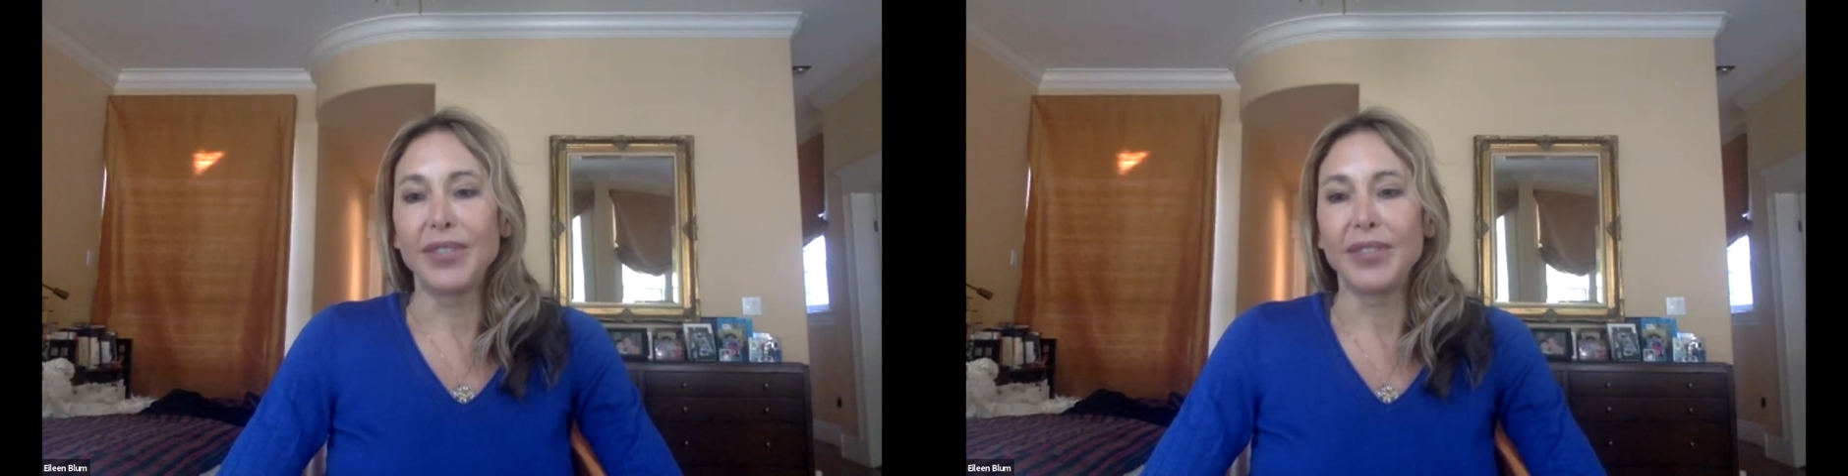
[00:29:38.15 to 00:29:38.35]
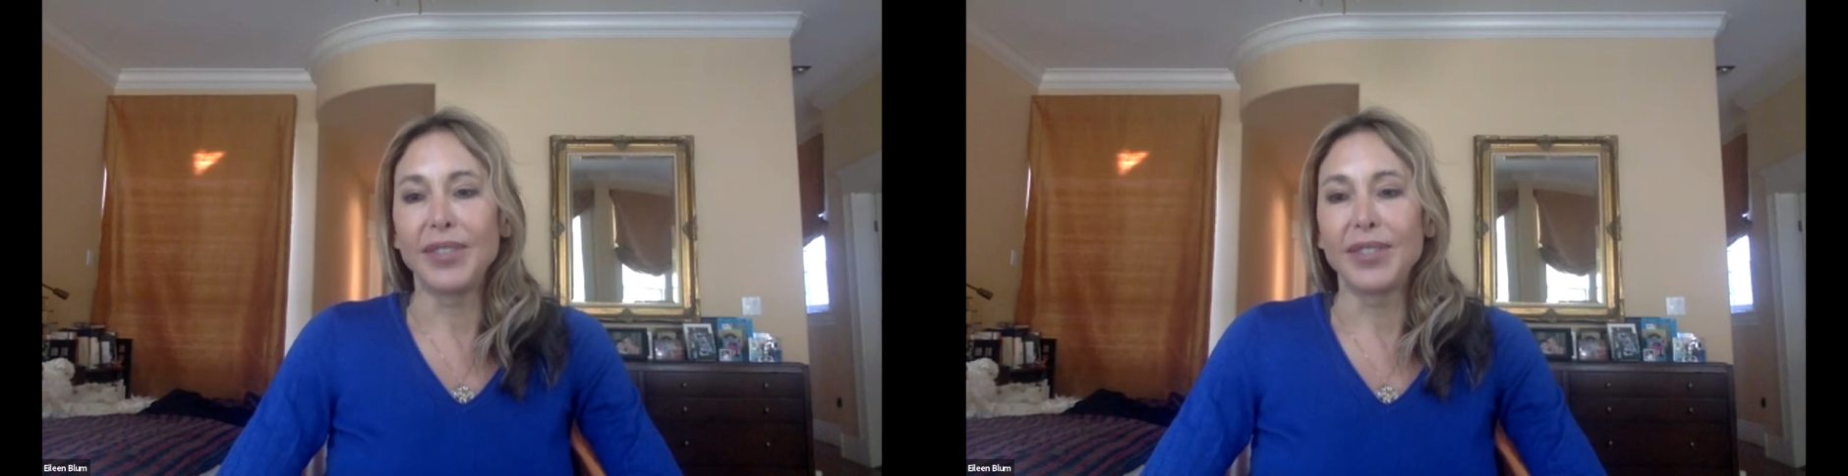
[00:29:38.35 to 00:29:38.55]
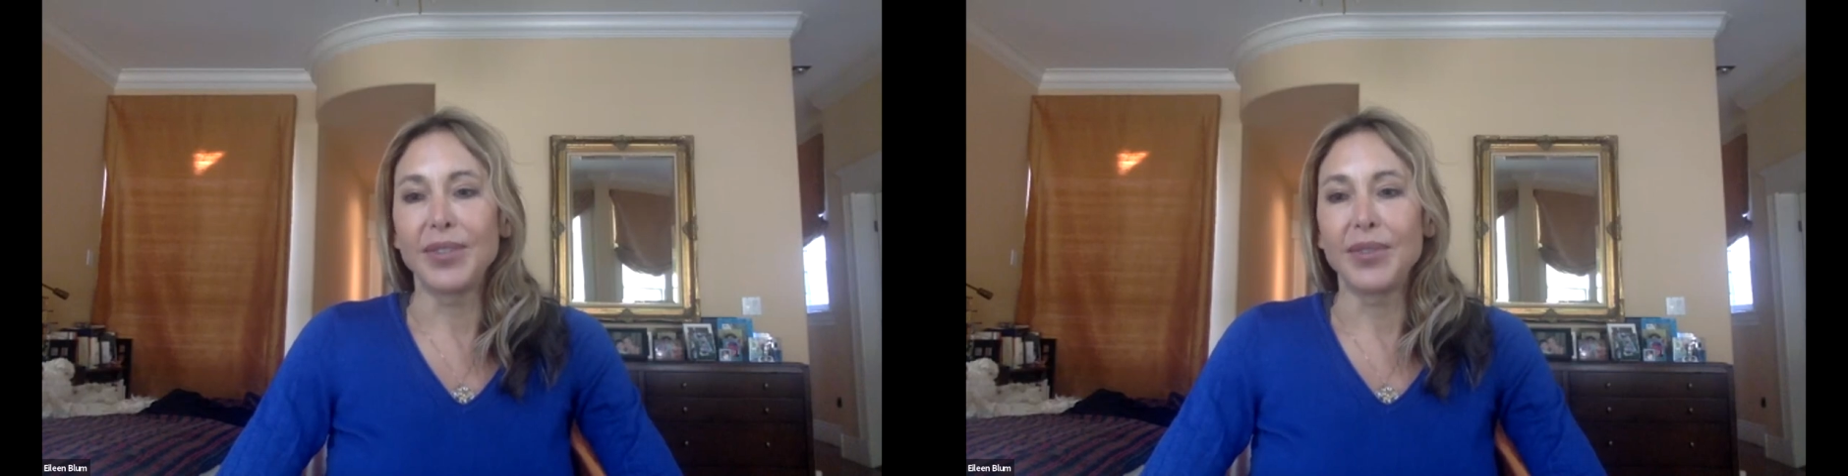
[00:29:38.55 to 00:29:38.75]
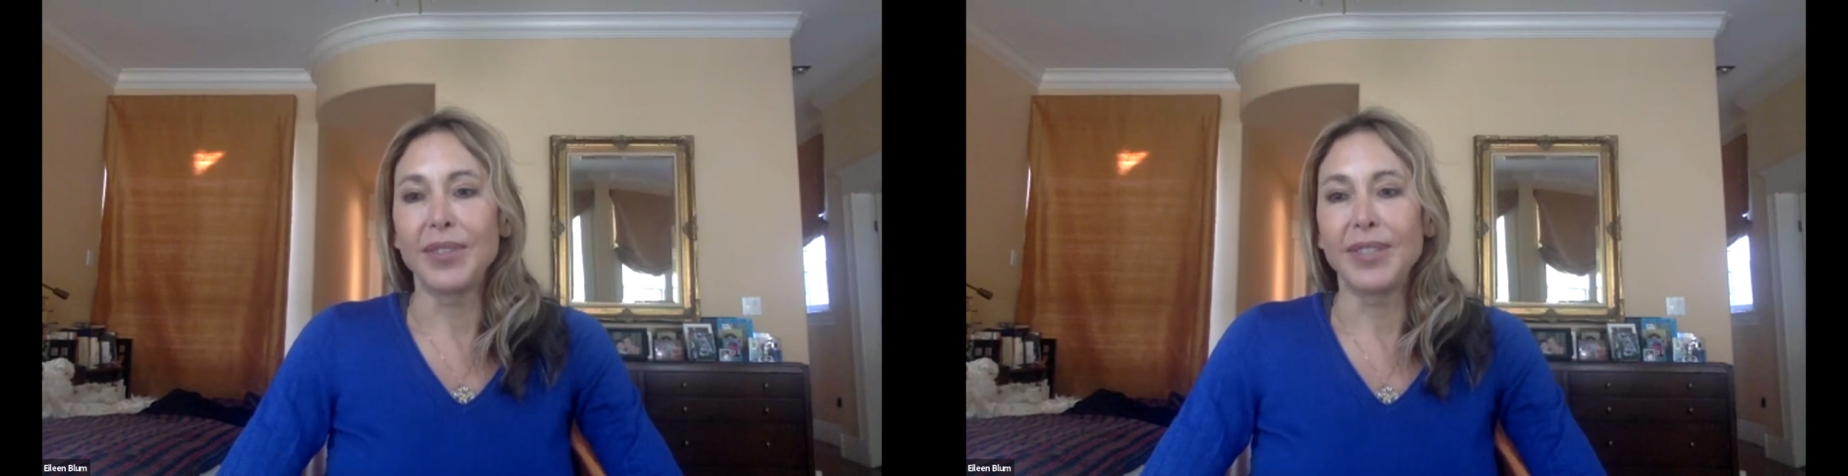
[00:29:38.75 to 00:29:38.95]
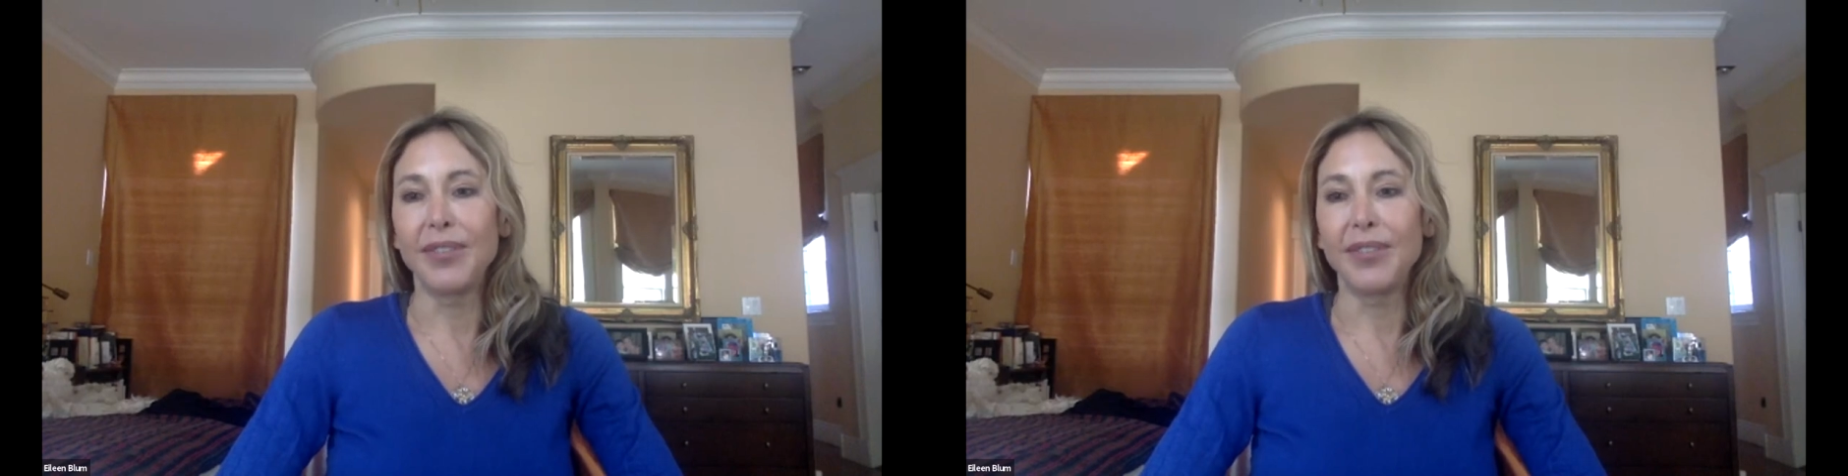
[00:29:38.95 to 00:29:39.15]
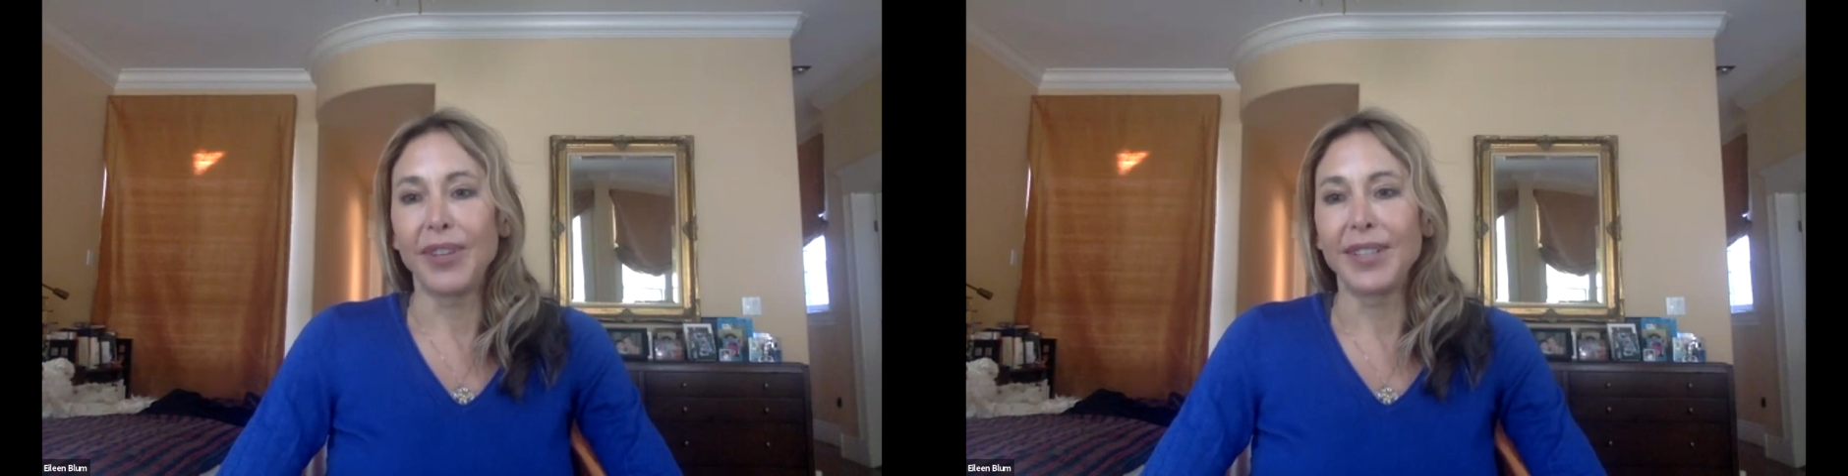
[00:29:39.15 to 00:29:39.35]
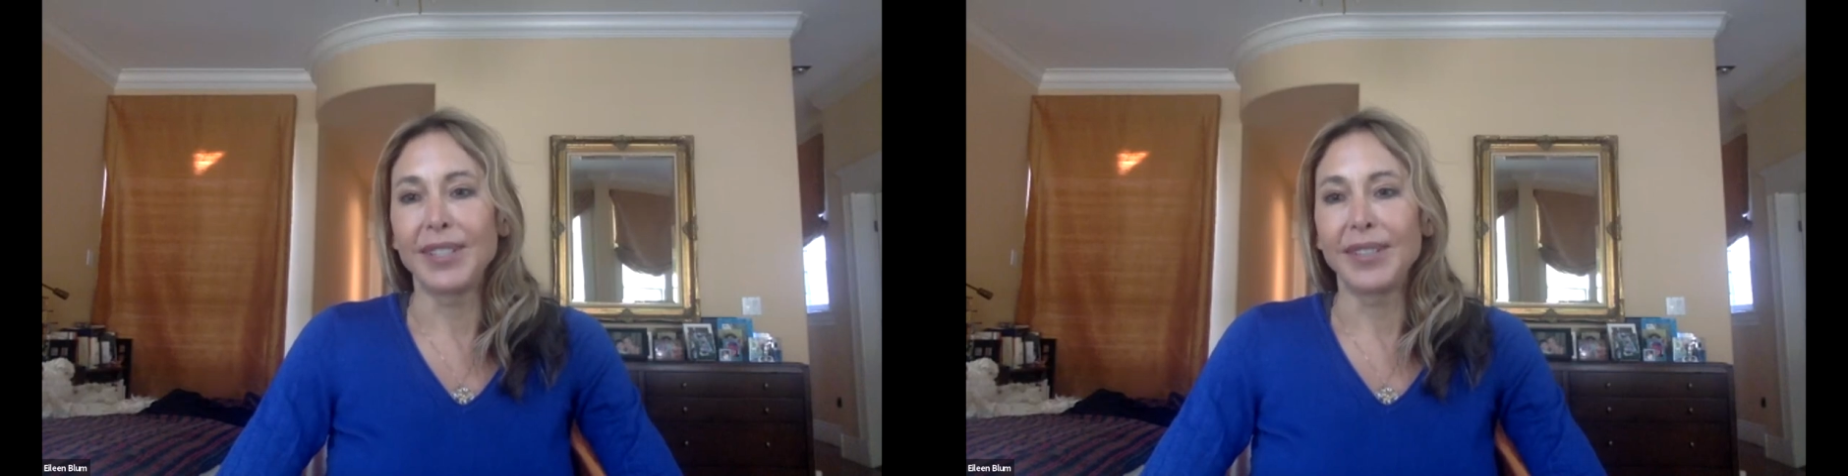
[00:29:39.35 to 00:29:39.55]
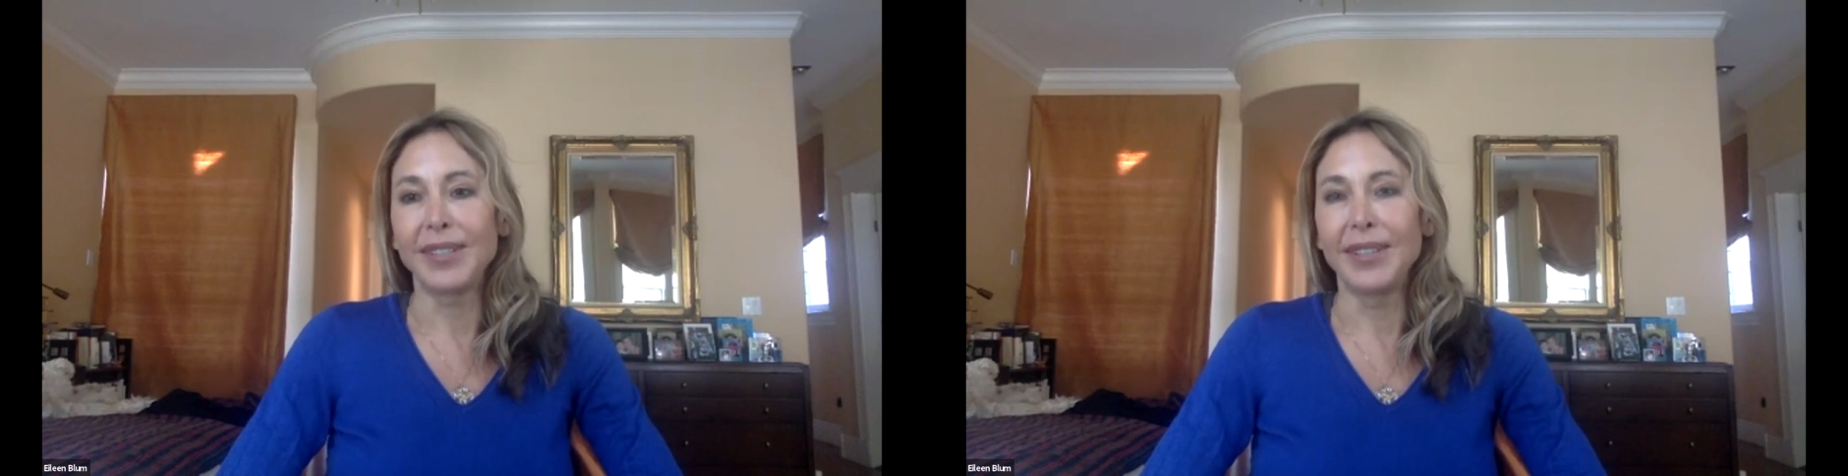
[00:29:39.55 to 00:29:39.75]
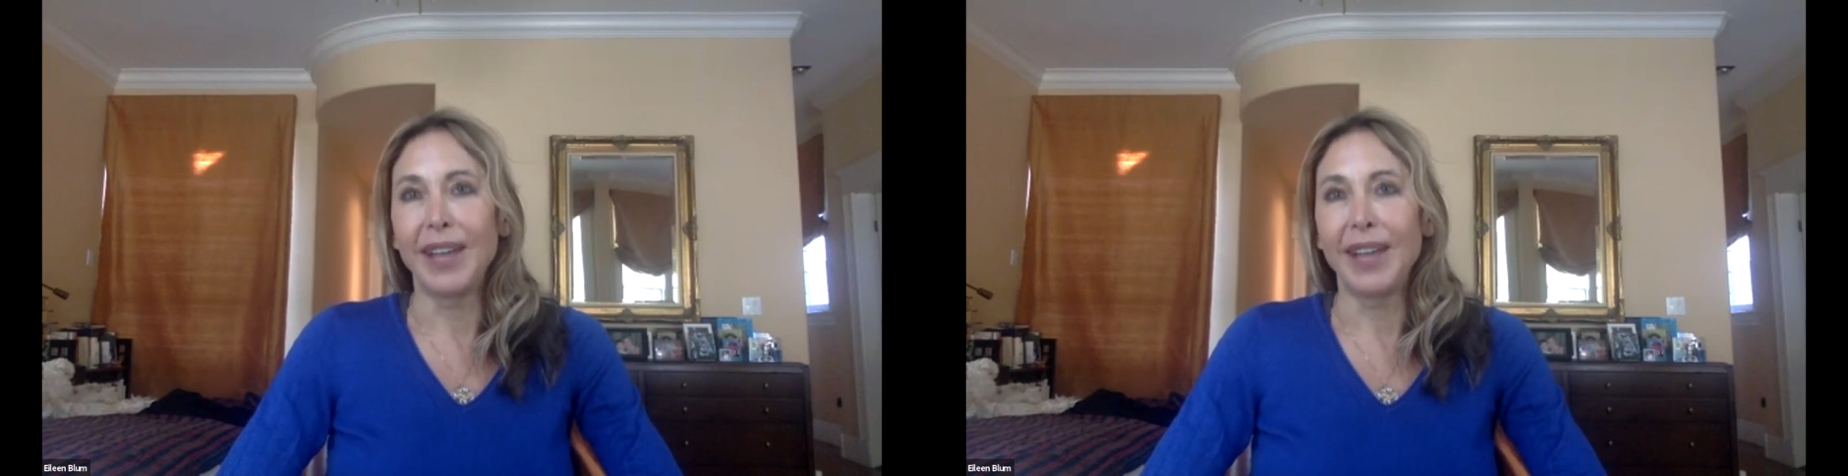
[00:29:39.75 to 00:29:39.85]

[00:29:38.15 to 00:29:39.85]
different different eh,